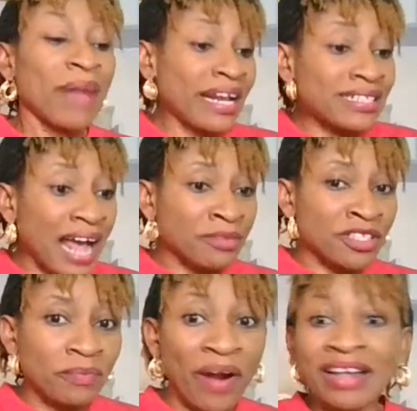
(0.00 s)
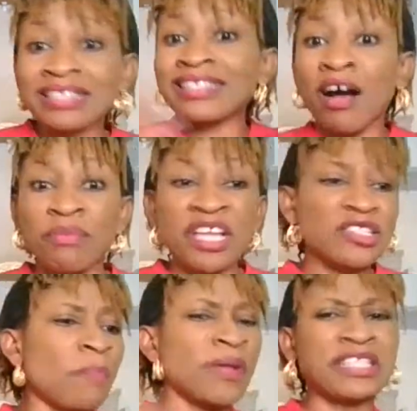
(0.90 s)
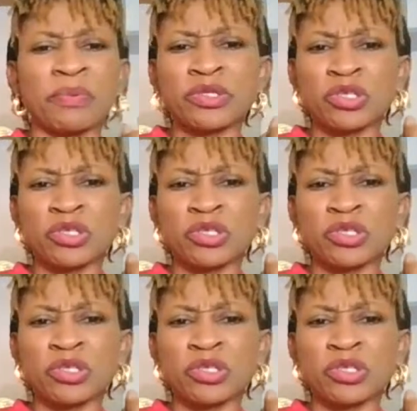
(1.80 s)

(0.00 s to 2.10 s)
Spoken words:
Many times, parents tell me, it's not possible